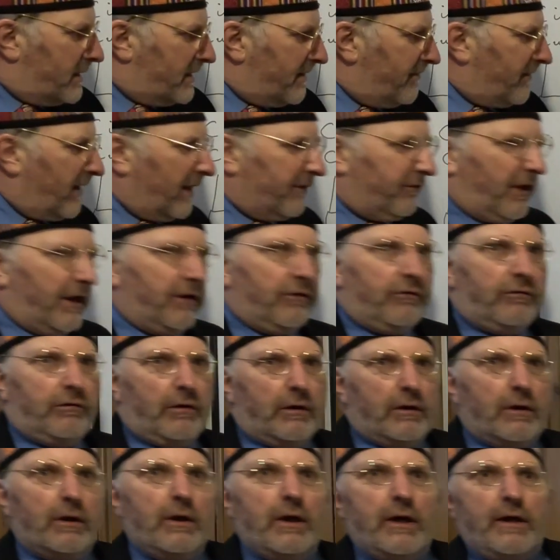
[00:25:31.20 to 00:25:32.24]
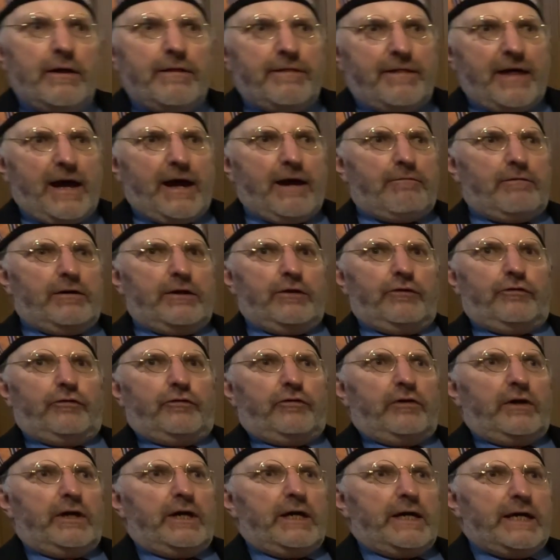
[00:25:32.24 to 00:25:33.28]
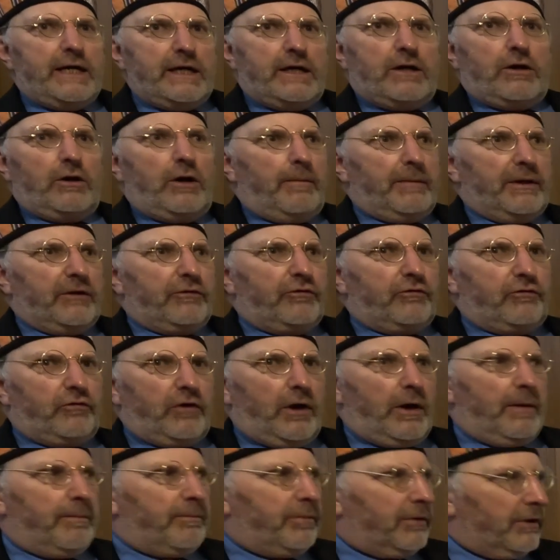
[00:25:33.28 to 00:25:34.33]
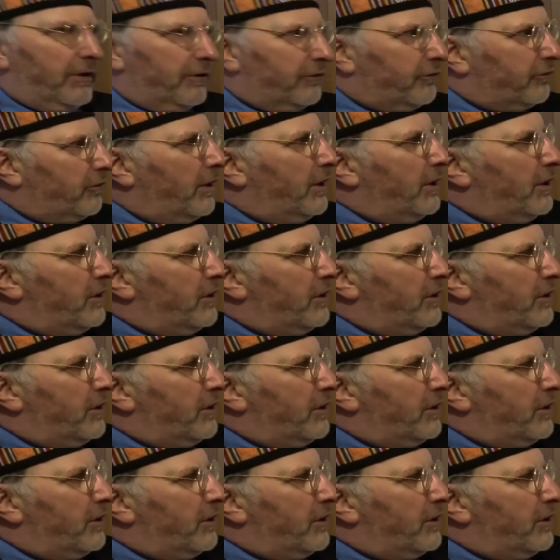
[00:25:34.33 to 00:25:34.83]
Civilisation, there is economic surplus